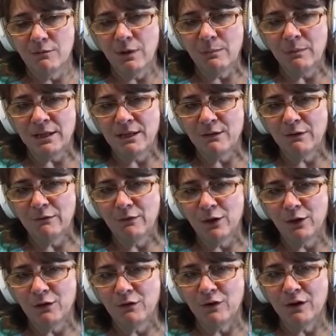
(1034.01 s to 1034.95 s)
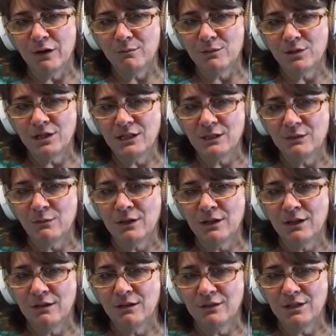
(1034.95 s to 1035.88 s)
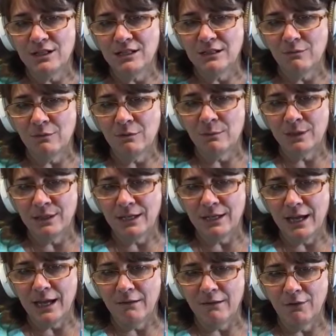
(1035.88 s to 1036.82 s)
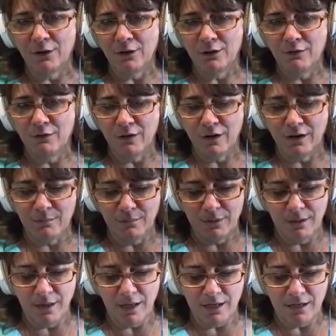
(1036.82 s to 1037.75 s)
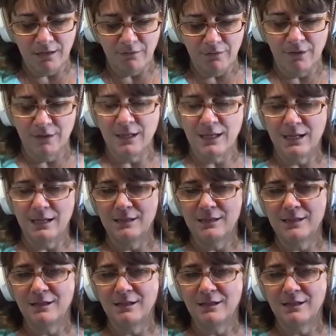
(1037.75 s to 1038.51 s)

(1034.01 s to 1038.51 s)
Women that we've learned from. She is one of mm-hmm. she's a woman that I have learned from a lot of different things.